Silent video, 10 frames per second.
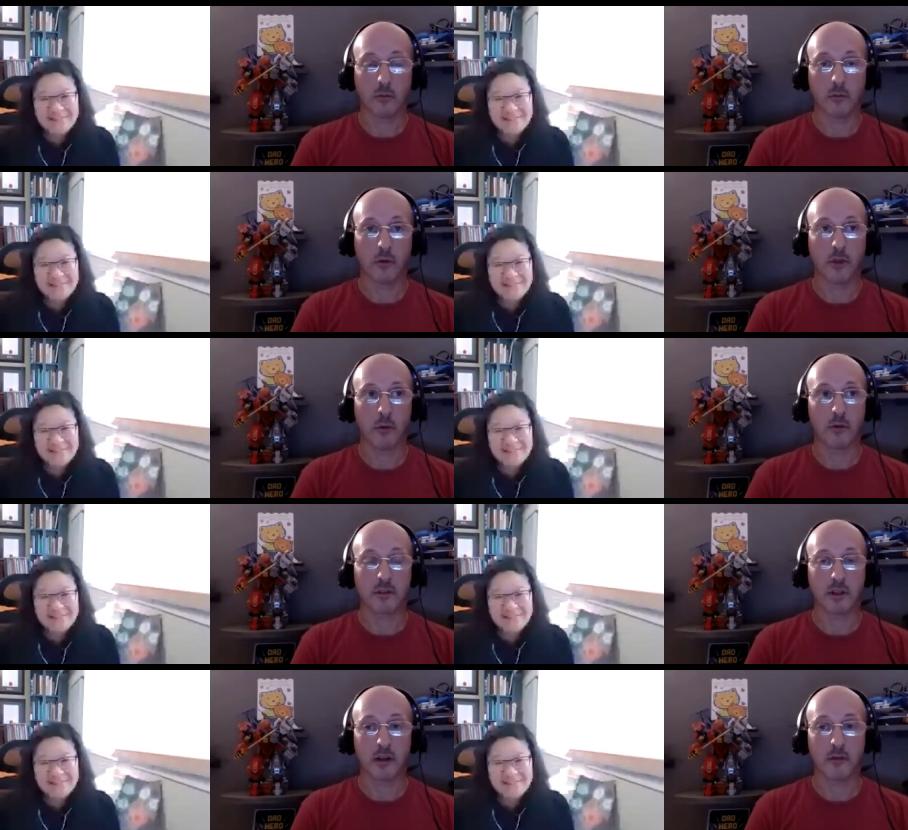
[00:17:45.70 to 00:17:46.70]
Speaker 1: well, that
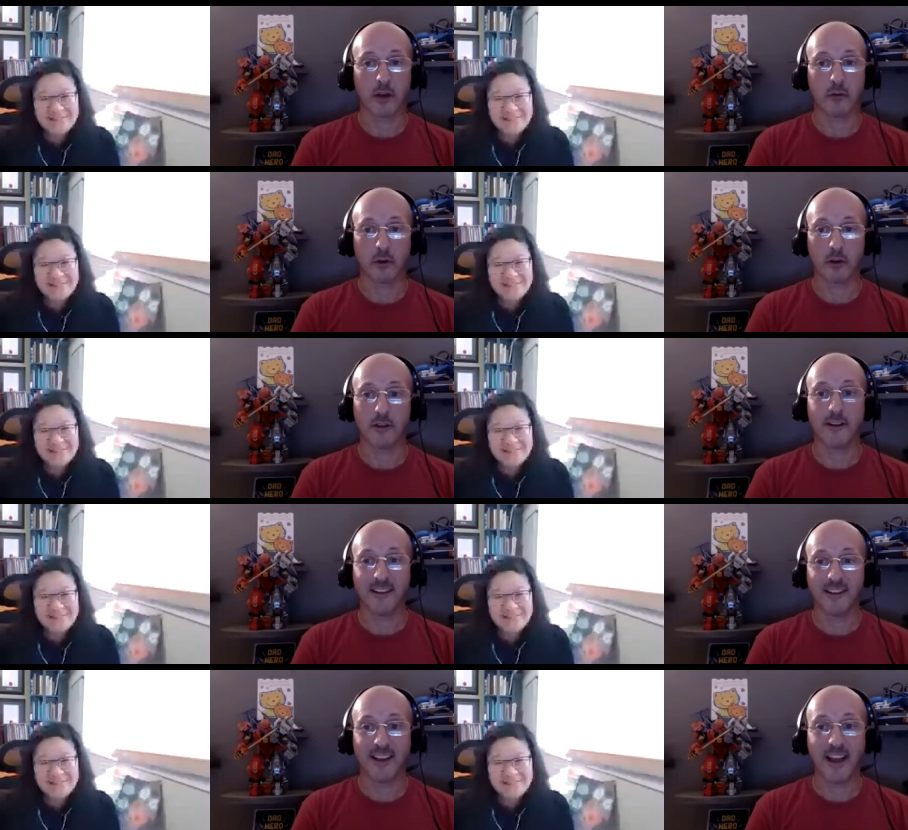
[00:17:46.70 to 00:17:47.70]
was a lot of effort.
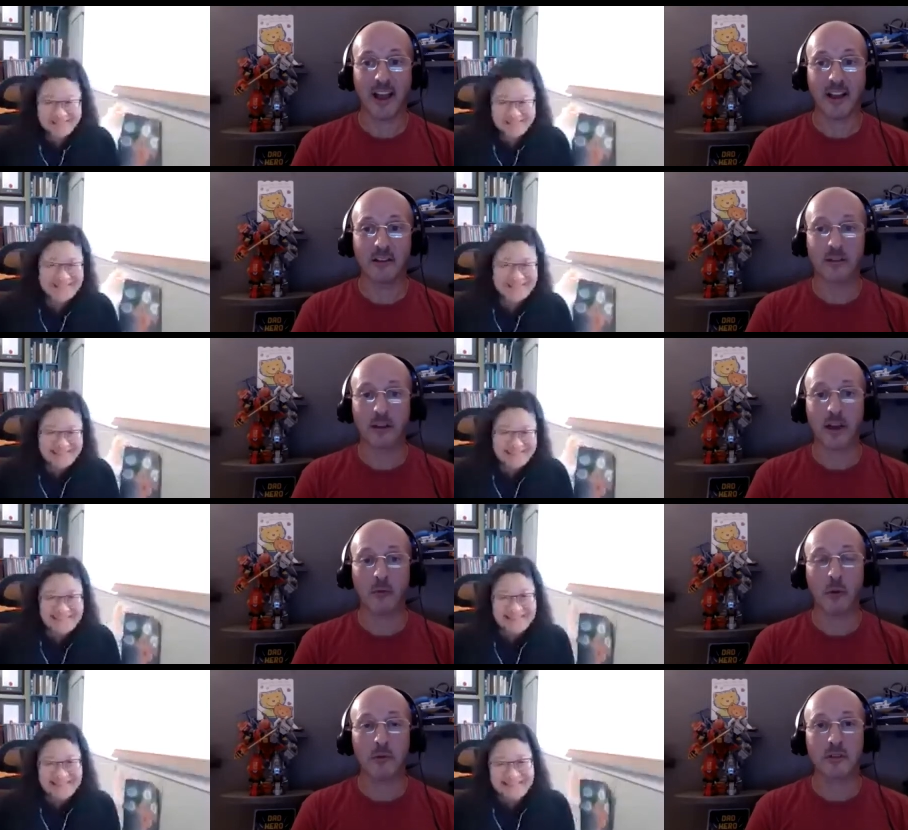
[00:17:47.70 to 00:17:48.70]
And
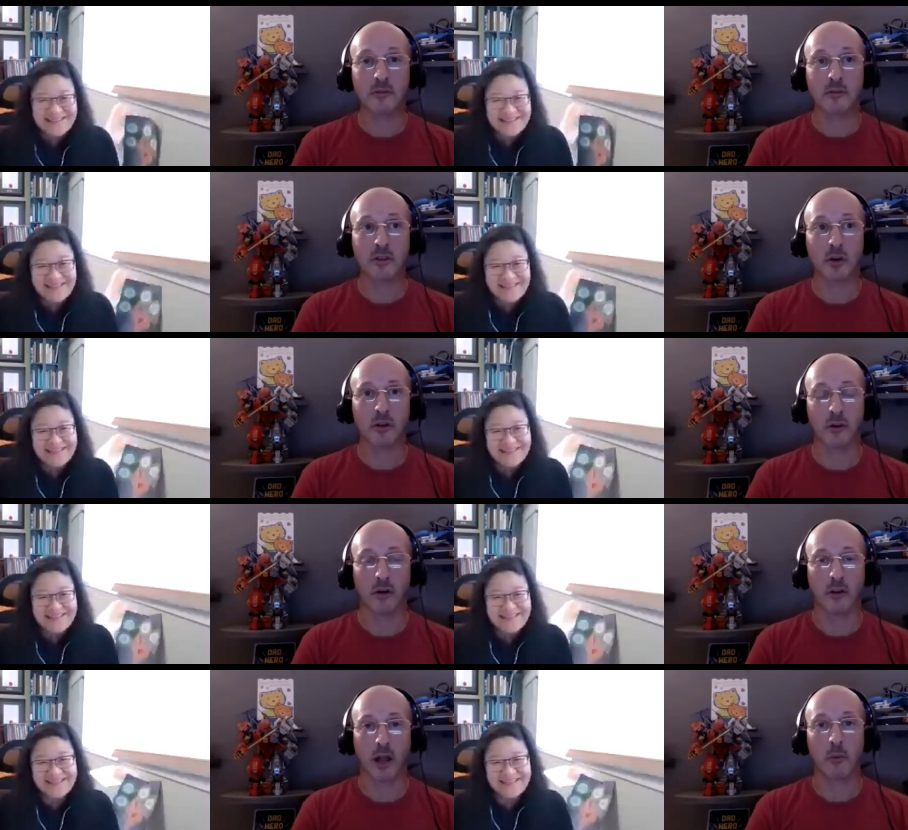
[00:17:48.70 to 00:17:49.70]
and what was the result of
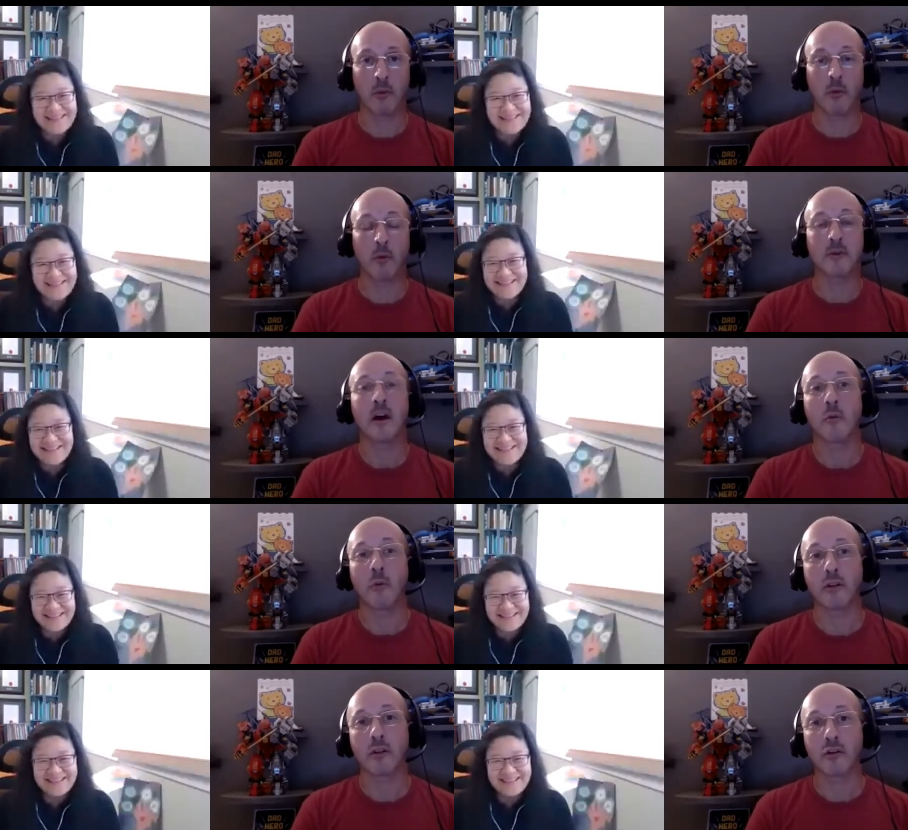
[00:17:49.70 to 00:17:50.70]
all that? I mean, what was
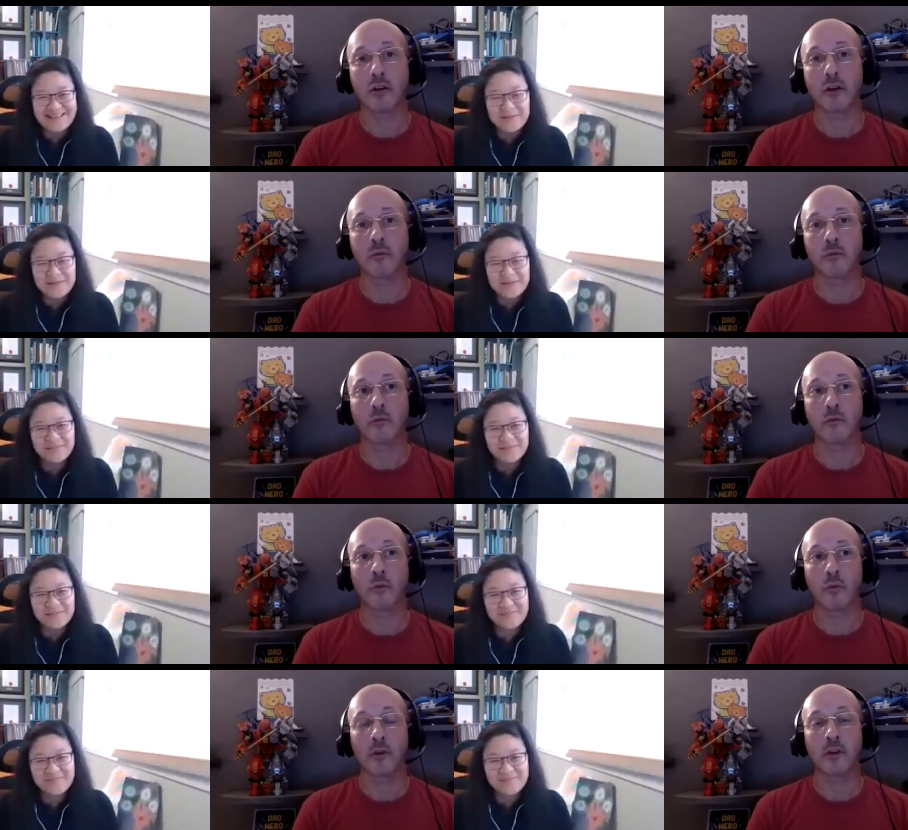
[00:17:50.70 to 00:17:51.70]
what literally,
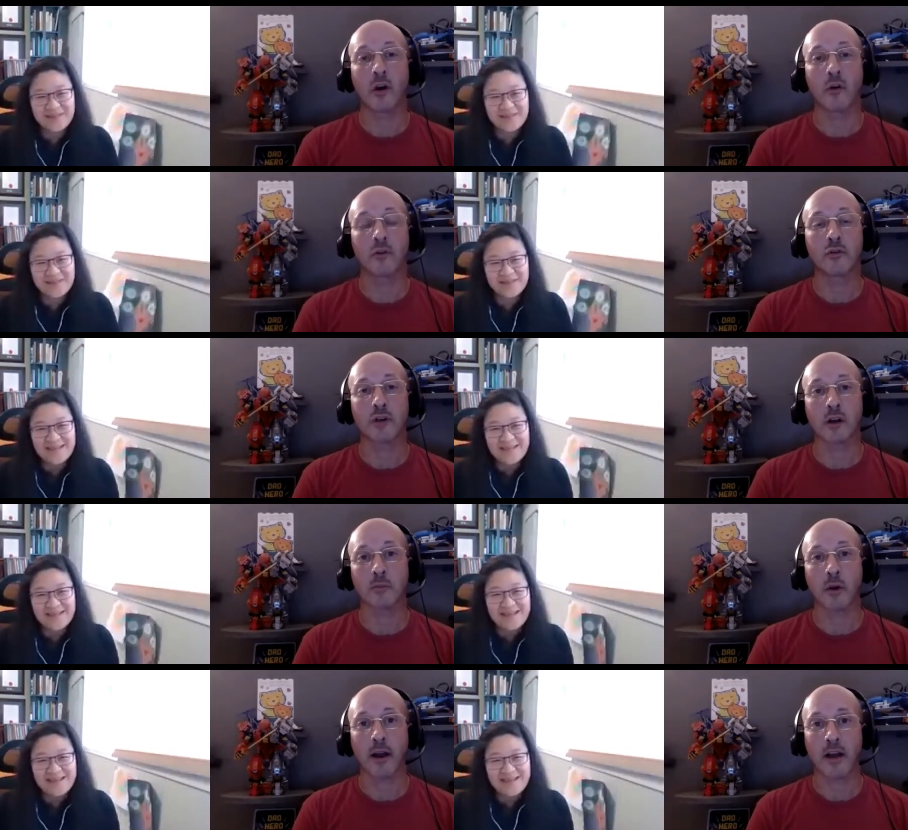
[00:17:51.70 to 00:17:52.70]
you know, you talked
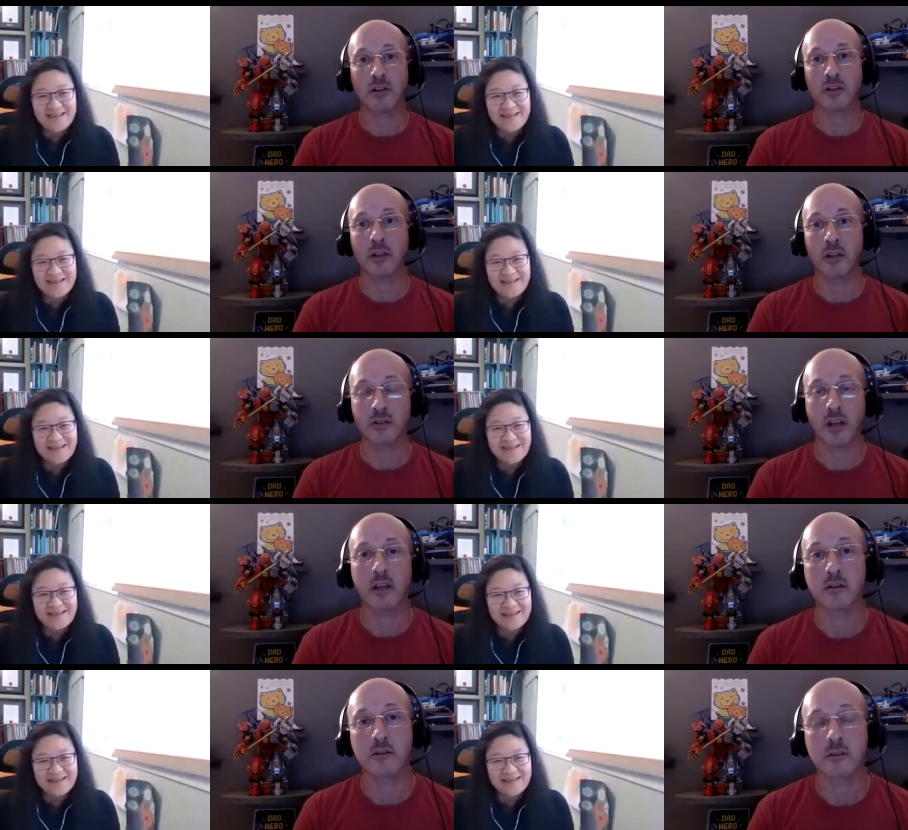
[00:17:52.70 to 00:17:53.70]
about action and
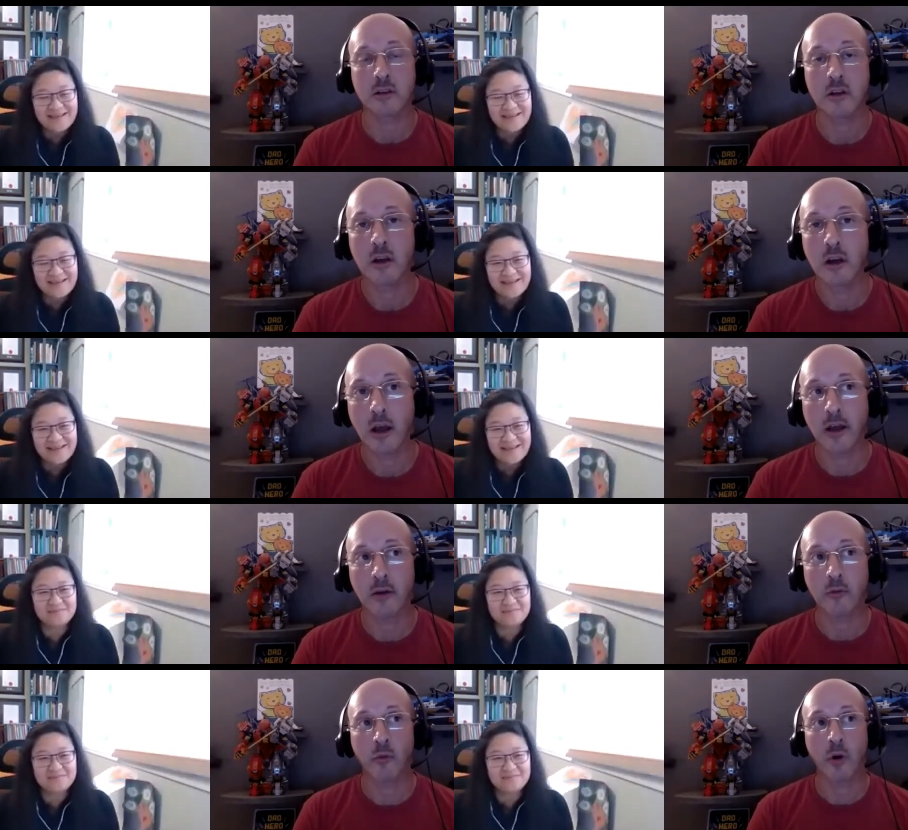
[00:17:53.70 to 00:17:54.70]
change.
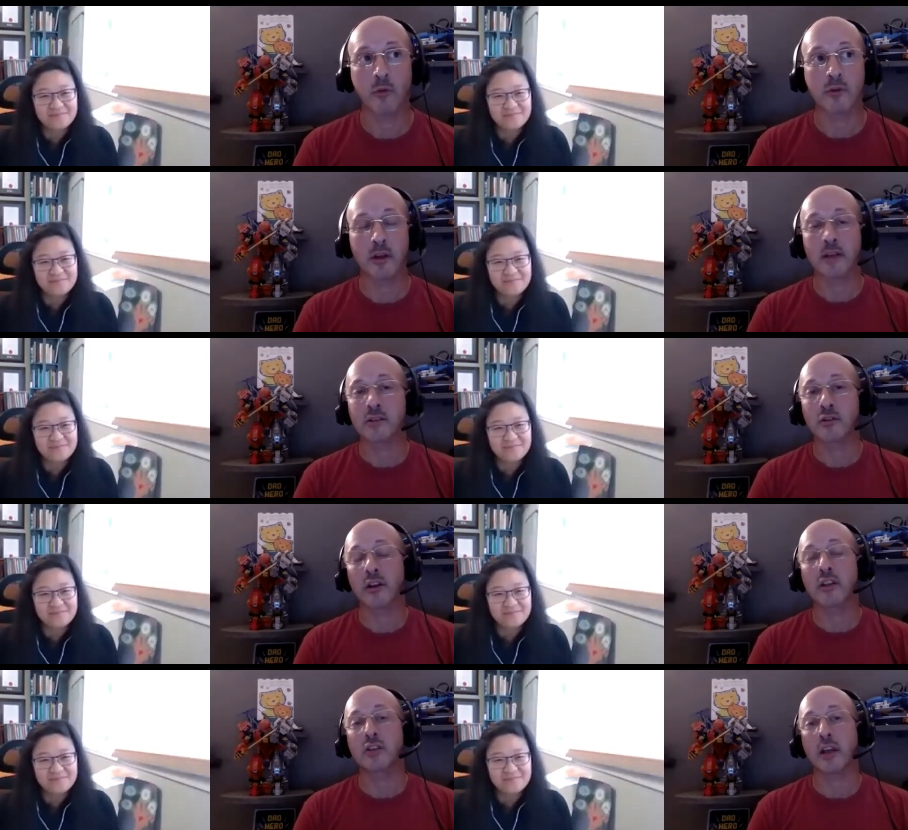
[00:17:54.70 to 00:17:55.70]
What is there
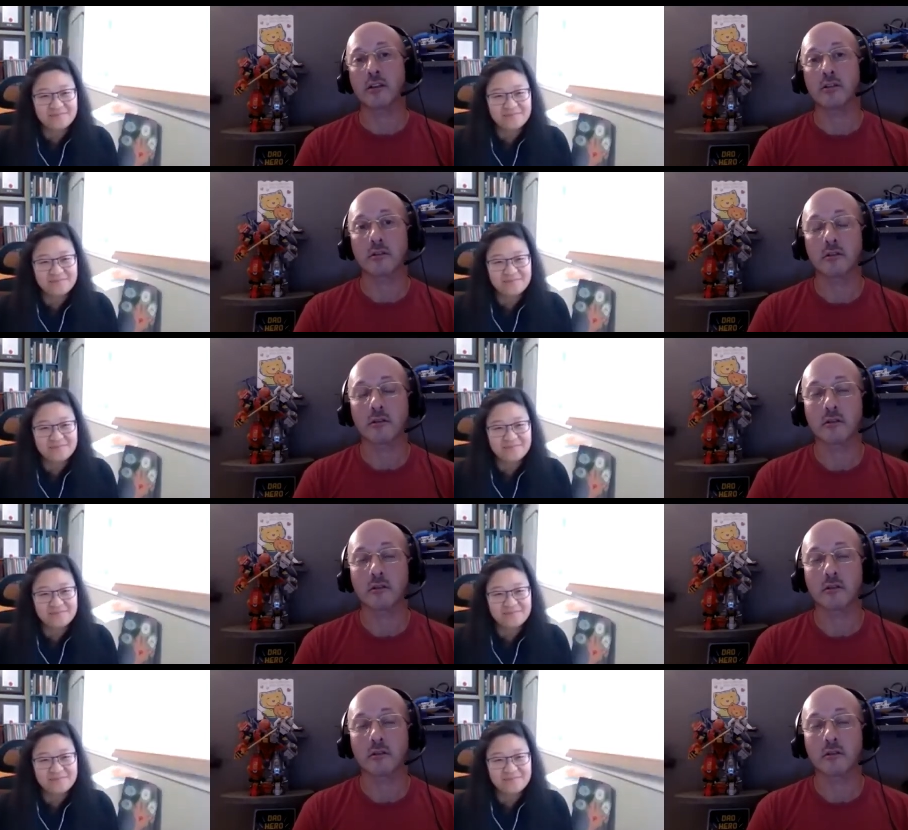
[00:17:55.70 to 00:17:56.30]
any change?